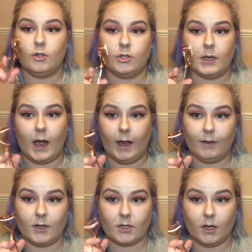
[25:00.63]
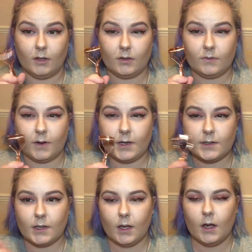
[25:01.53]
is using eyelash colours
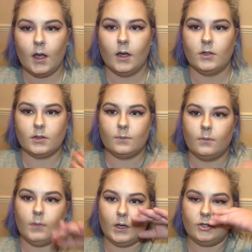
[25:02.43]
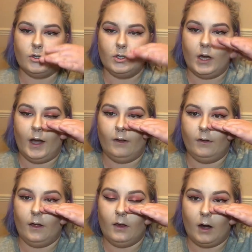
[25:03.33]
first. It just makes sure
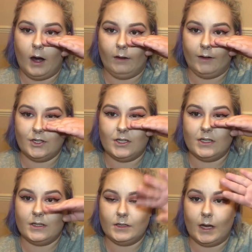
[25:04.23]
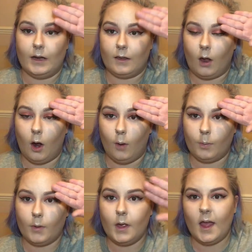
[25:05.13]
your eyelashes stand
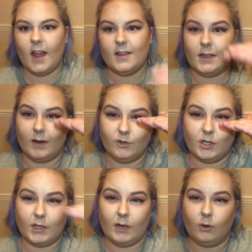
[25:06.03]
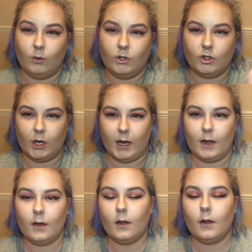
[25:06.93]
up instead of just kind of going
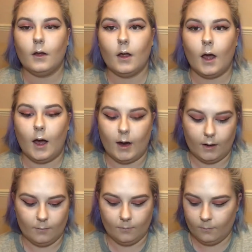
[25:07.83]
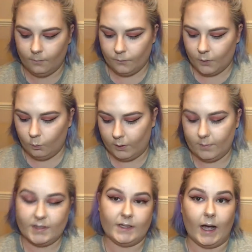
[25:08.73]
straight. One
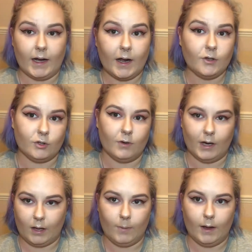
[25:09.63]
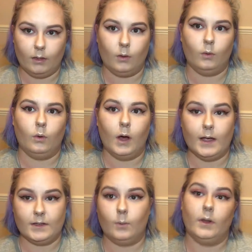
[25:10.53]
mascara I do recommend though
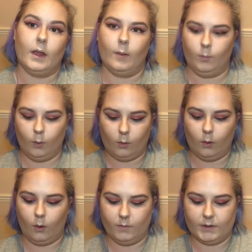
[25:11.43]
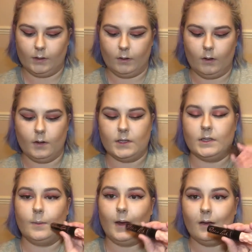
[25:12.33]
is the one that I'm obviously going to use,
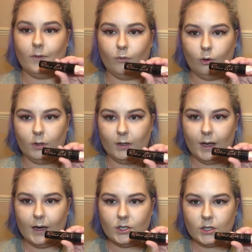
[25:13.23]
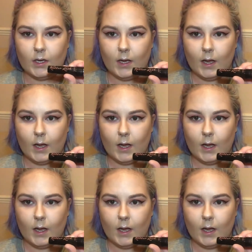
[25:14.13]
is the Benefit Roller Lash,